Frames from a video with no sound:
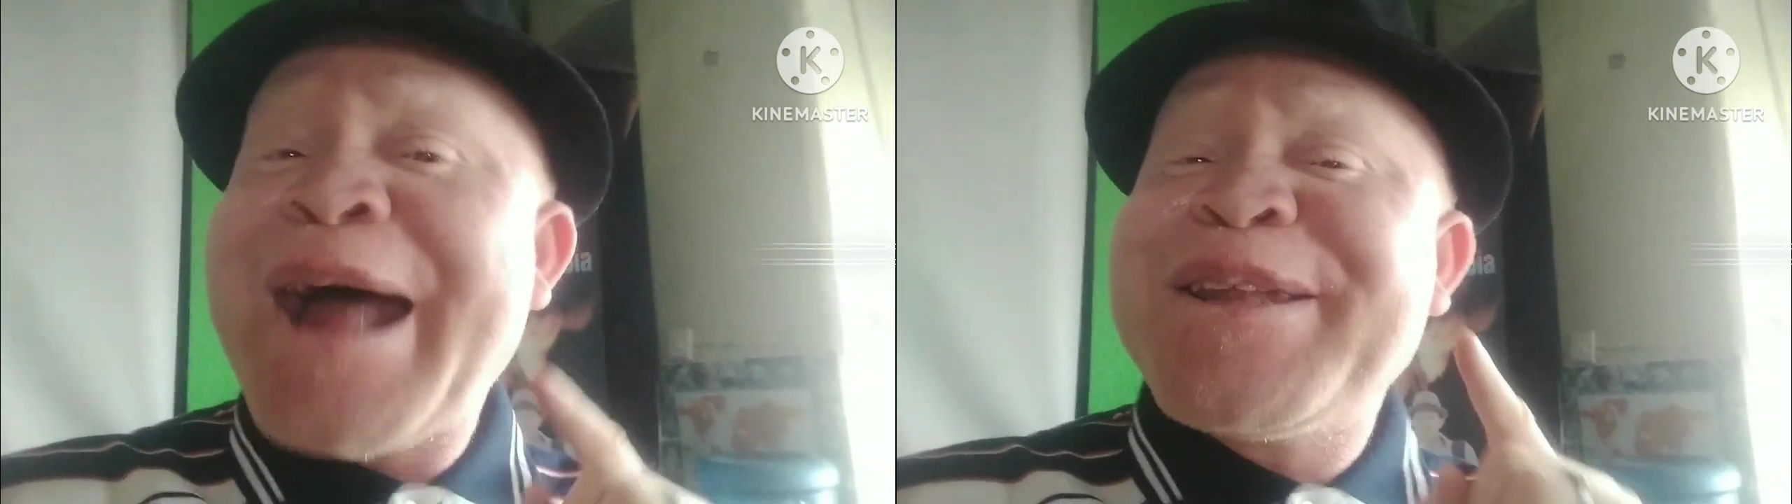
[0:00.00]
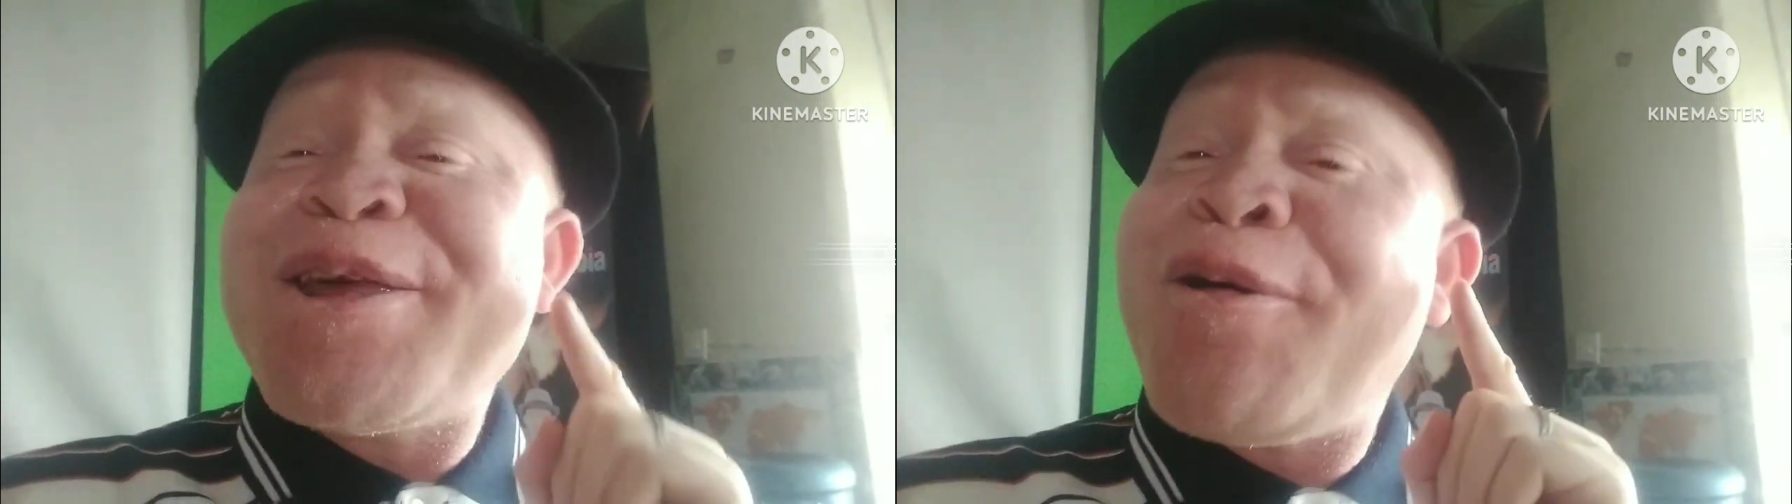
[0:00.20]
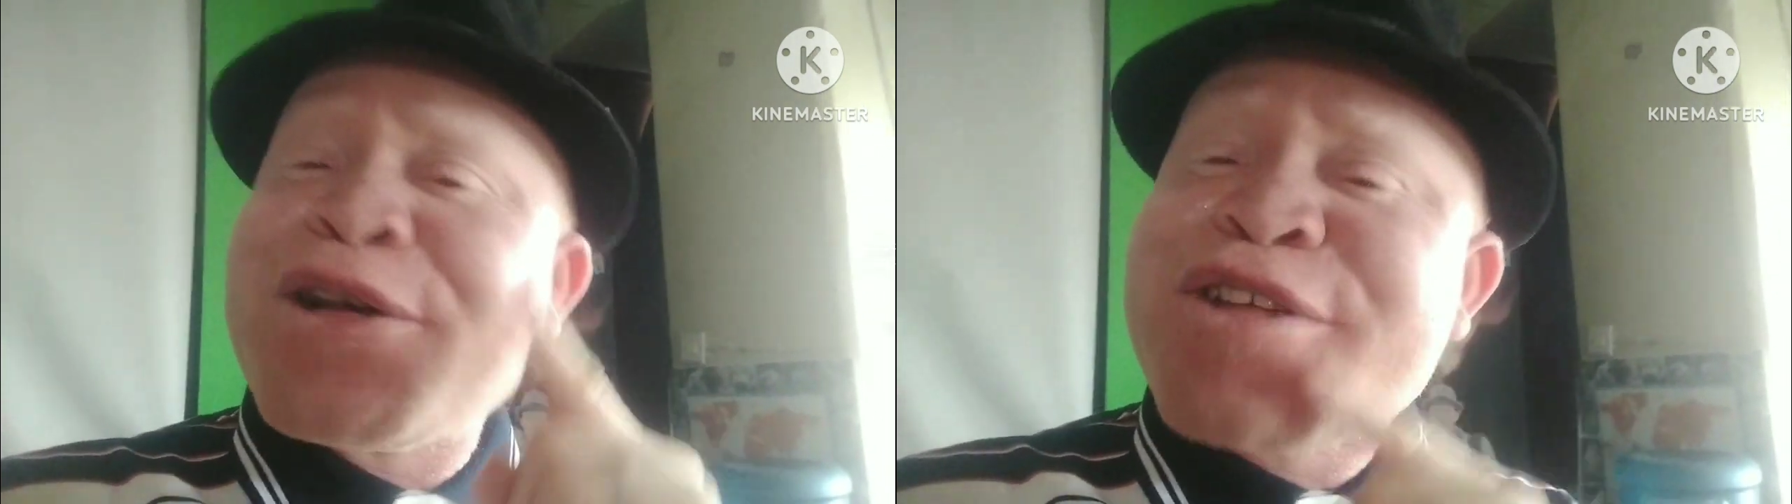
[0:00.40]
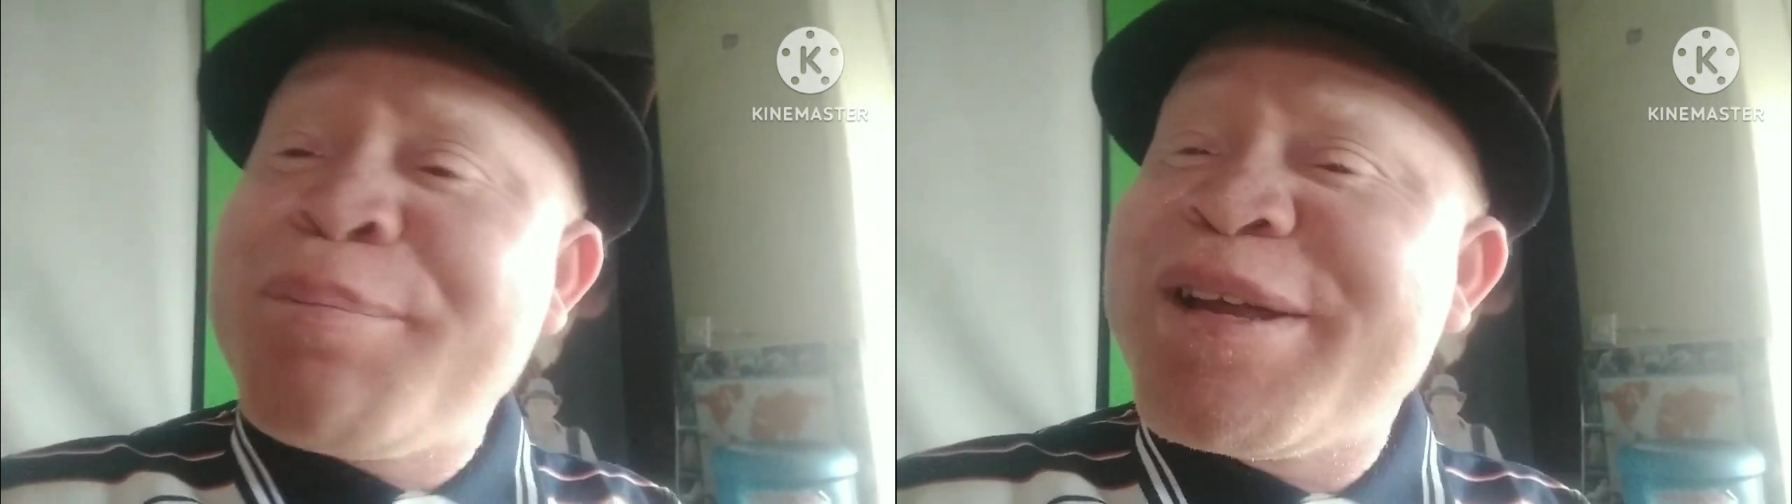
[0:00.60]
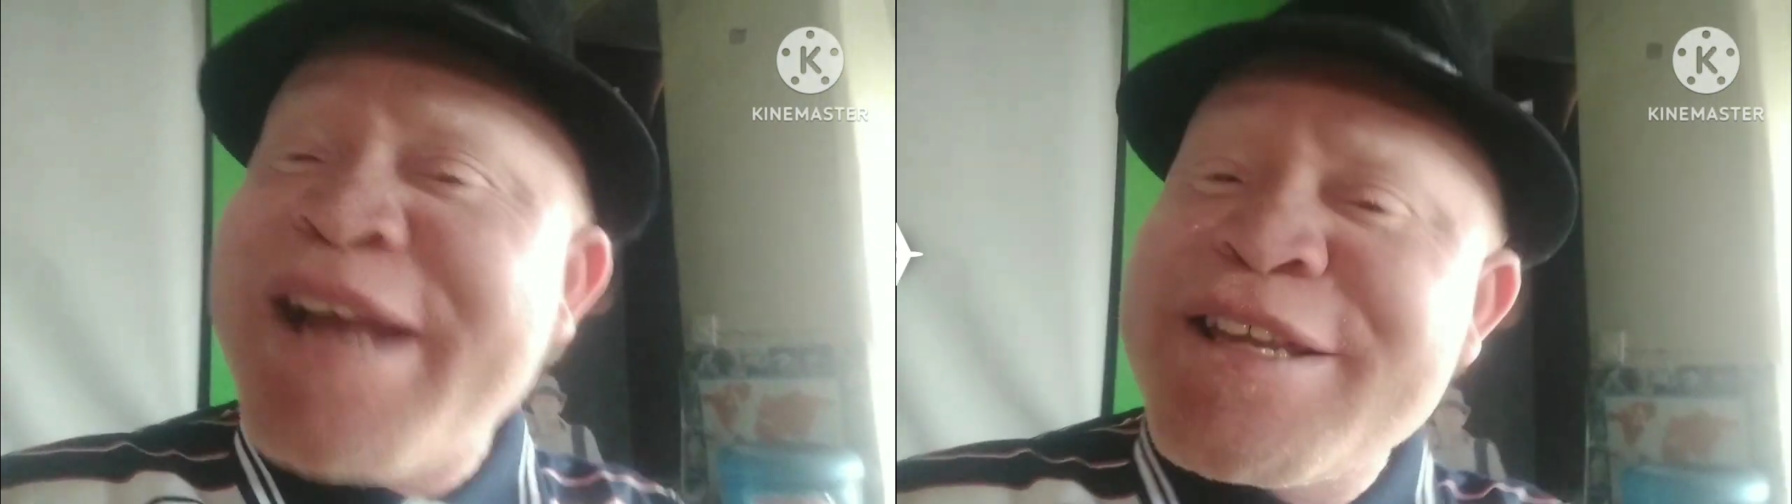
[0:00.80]
And they'll
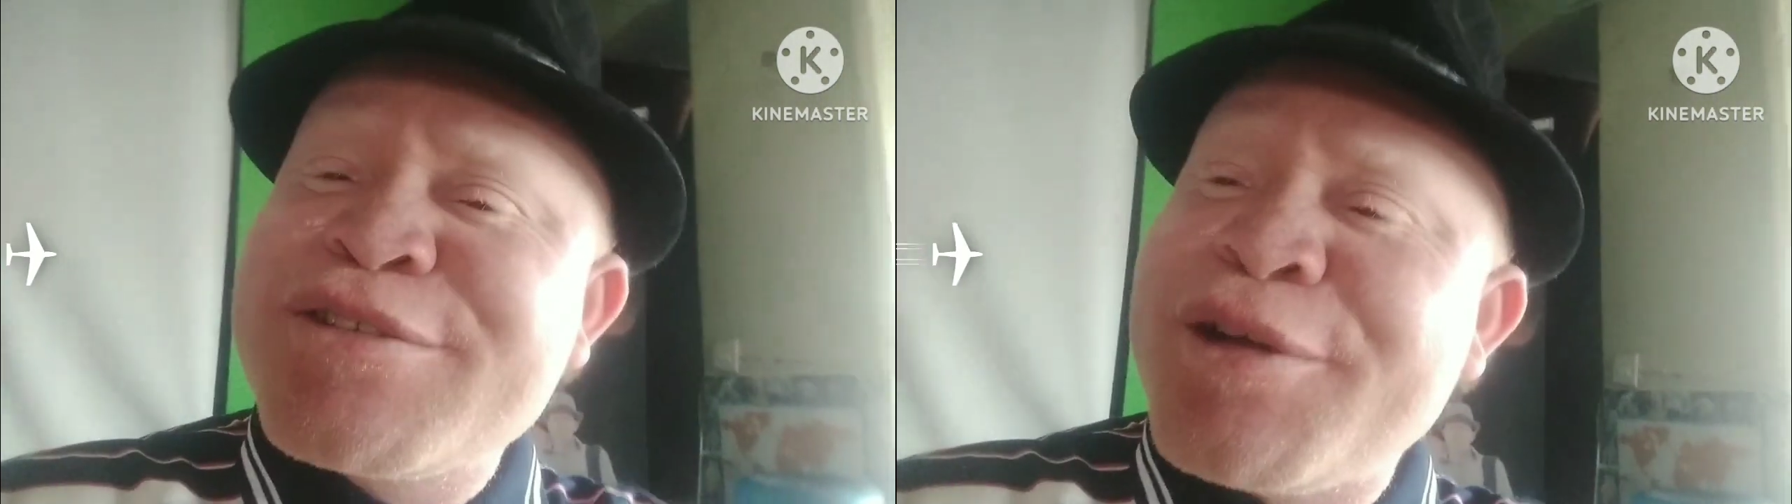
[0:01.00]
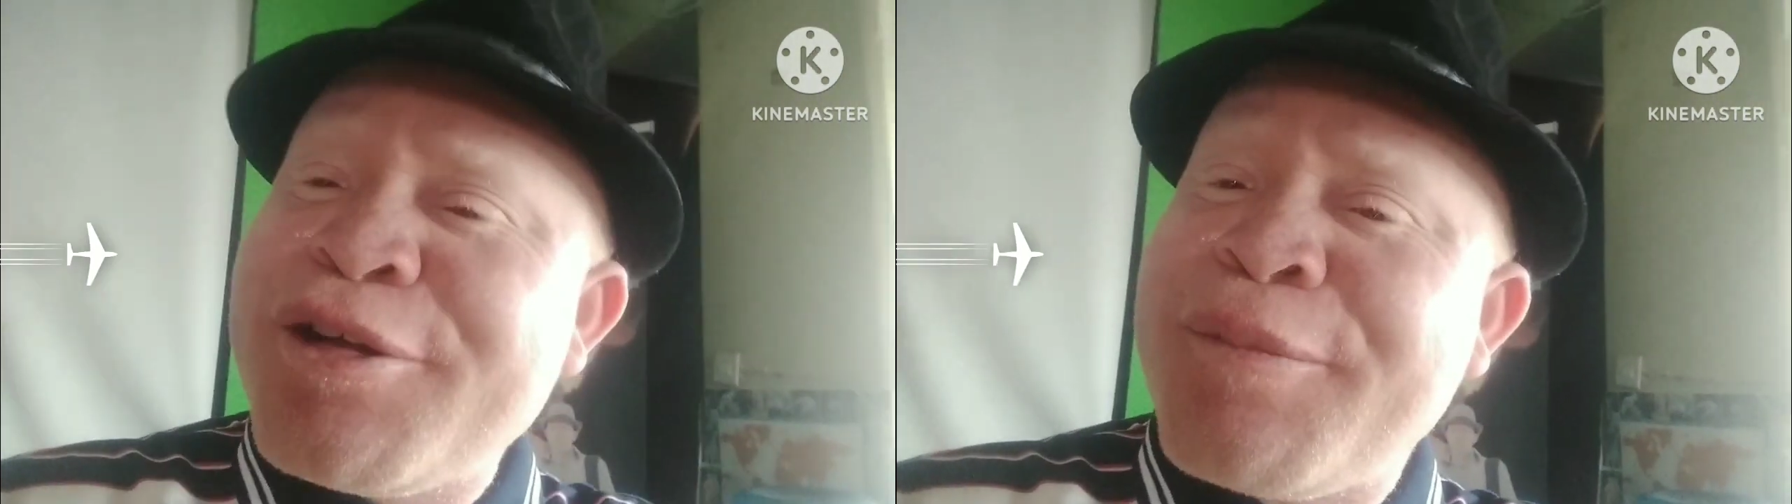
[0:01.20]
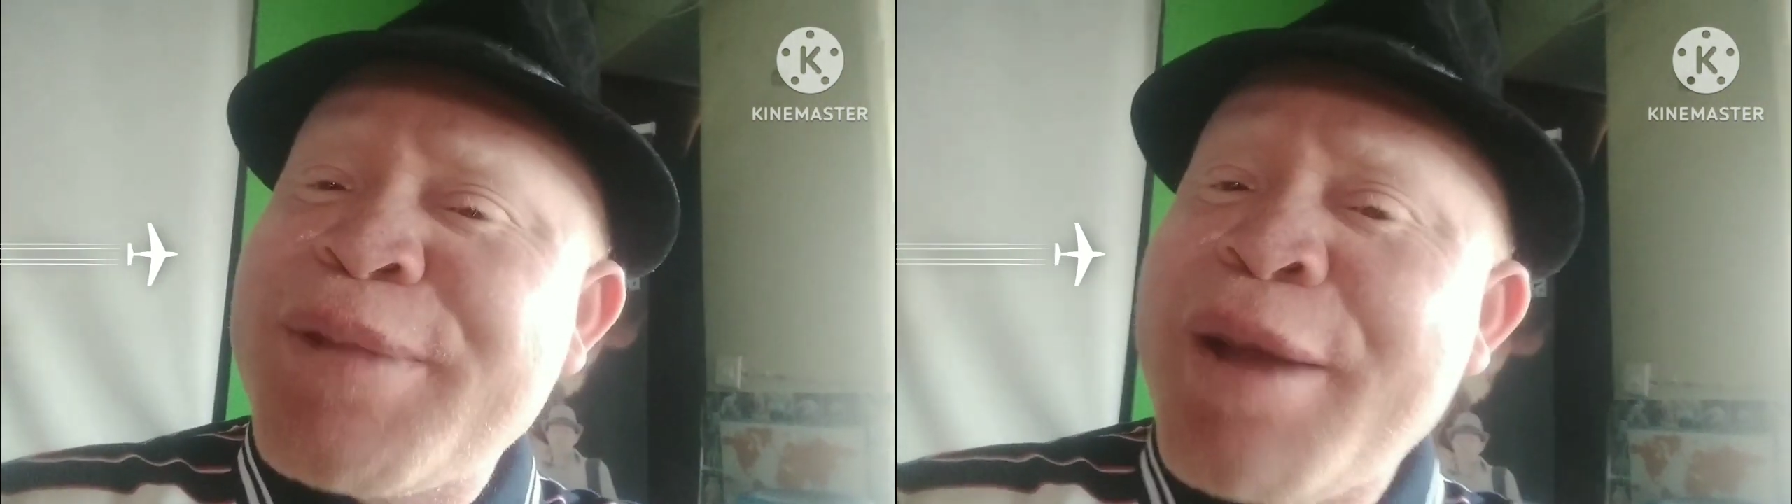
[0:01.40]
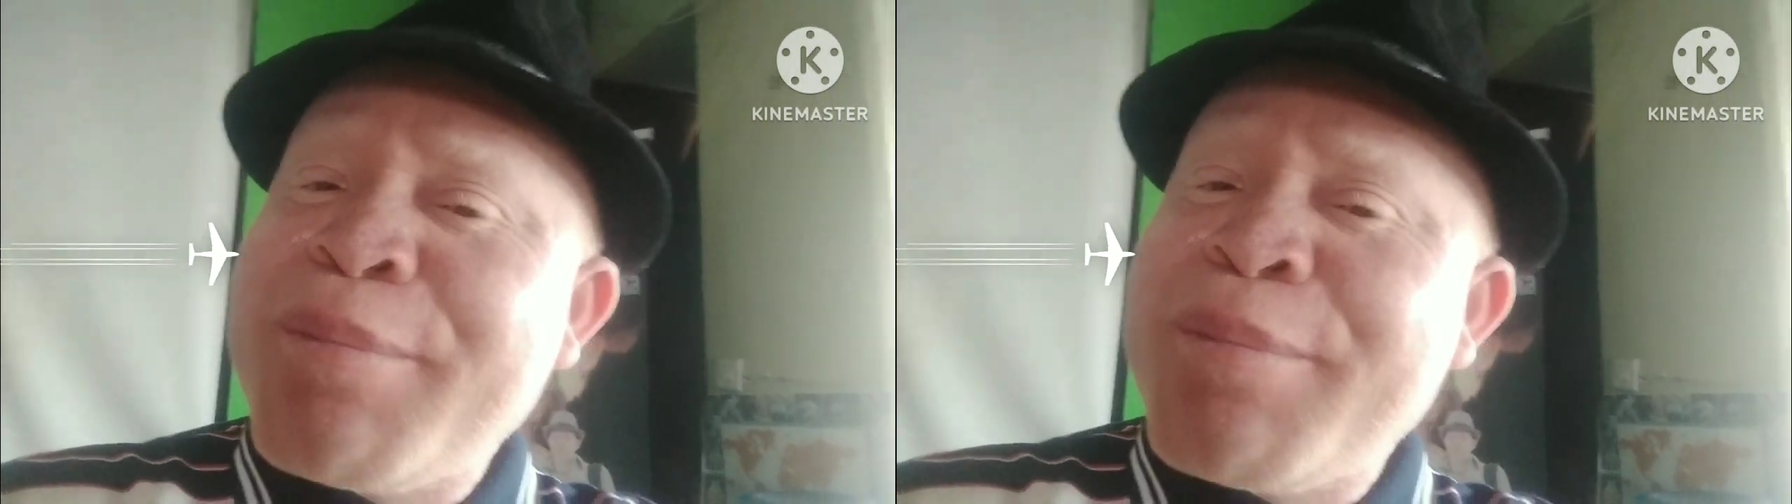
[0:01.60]
also be nice to you